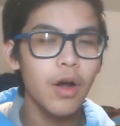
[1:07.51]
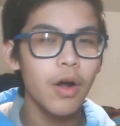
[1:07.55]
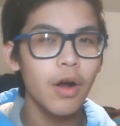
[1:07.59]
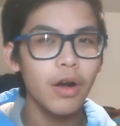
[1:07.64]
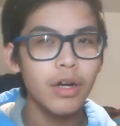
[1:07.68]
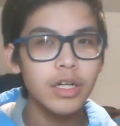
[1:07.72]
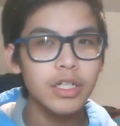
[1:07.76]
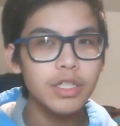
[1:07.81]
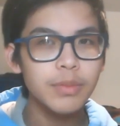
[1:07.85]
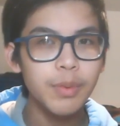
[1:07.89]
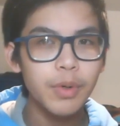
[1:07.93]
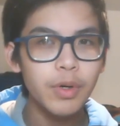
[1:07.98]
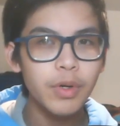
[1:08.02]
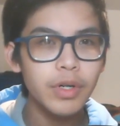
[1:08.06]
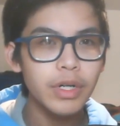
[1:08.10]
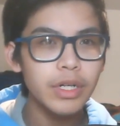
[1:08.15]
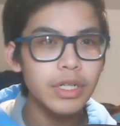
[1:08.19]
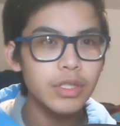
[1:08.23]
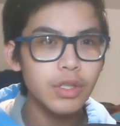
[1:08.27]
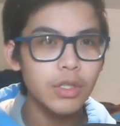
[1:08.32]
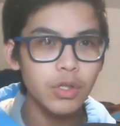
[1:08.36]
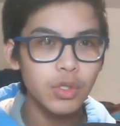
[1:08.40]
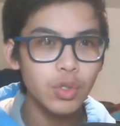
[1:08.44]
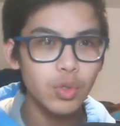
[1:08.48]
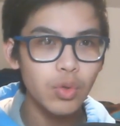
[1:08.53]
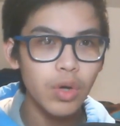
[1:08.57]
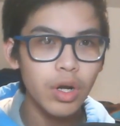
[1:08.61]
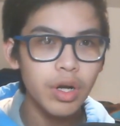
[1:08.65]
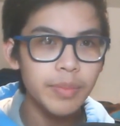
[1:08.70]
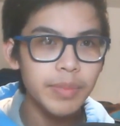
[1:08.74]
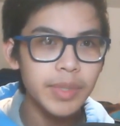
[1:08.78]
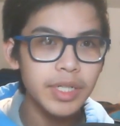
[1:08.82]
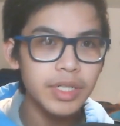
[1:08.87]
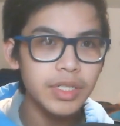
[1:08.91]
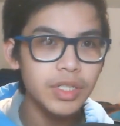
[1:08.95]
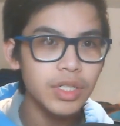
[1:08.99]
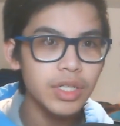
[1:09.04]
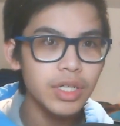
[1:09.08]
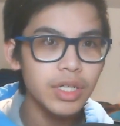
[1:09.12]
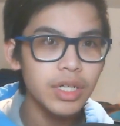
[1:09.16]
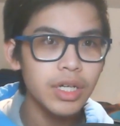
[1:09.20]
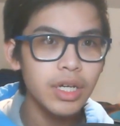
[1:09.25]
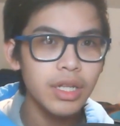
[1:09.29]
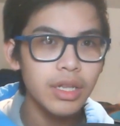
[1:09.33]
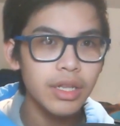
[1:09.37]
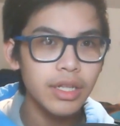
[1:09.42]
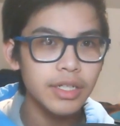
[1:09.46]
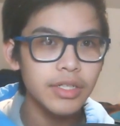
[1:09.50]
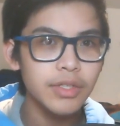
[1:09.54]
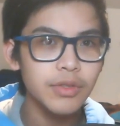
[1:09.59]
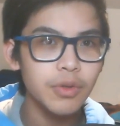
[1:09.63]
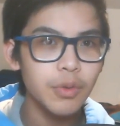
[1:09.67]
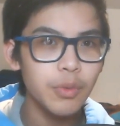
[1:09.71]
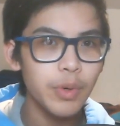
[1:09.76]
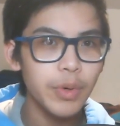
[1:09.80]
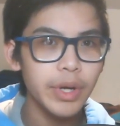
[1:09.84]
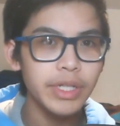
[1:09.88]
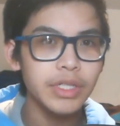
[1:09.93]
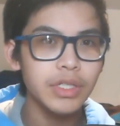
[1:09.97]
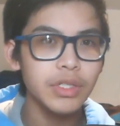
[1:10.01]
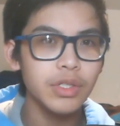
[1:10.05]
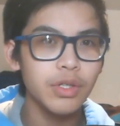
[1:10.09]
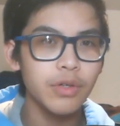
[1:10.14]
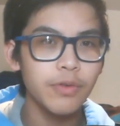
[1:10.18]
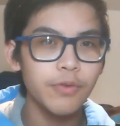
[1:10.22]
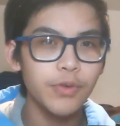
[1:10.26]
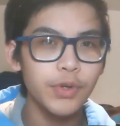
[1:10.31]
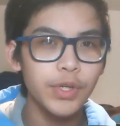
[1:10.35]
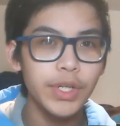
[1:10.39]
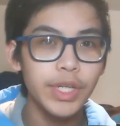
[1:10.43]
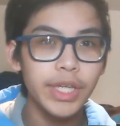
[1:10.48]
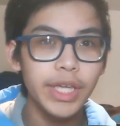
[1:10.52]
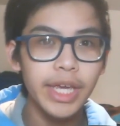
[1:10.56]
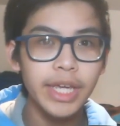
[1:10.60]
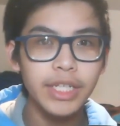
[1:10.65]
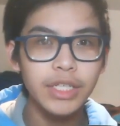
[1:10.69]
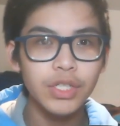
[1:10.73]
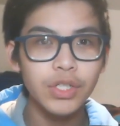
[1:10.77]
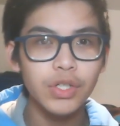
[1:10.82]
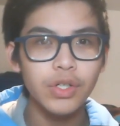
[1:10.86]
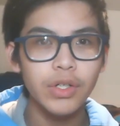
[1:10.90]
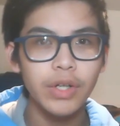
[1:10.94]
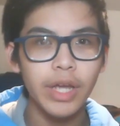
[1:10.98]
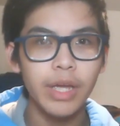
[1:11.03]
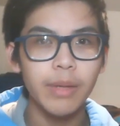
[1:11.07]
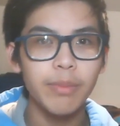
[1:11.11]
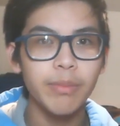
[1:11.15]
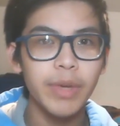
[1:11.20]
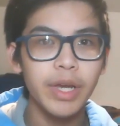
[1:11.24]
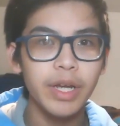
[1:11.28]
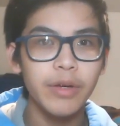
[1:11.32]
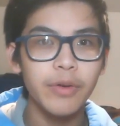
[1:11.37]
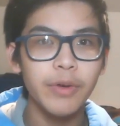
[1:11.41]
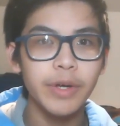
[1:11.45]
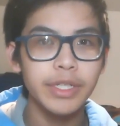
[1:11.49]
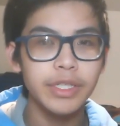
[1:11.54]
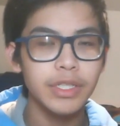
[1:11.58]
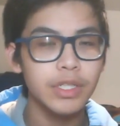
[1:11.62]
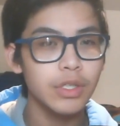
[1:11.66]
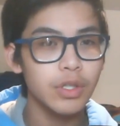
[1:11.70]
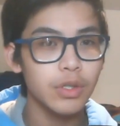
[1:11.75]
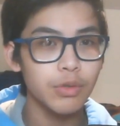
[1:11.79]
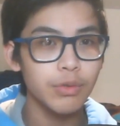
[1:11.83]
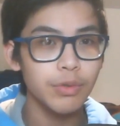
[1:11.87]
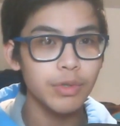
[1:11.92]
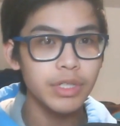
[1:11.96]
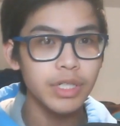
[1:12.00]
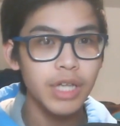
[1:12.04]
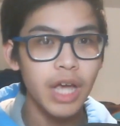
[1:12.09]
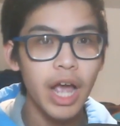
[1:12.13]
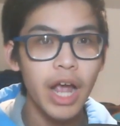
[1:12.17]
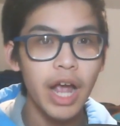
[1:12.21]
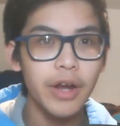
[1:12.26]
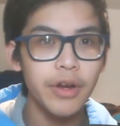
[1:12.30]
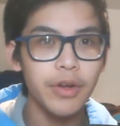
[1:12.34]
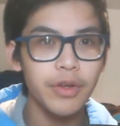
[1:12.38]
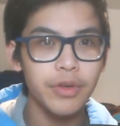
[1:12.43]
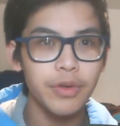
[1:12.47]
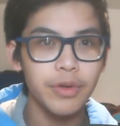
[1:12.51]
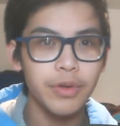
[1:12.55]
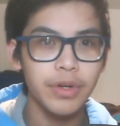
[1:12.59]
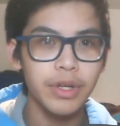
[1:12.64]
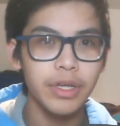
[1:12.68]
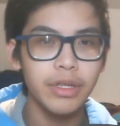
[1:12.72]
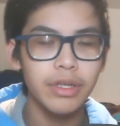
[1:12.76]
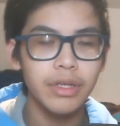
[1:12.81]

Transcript: Archbird is our draw PG, Lacerate Rex is our free gauger, and Mega Rex is our retire unit.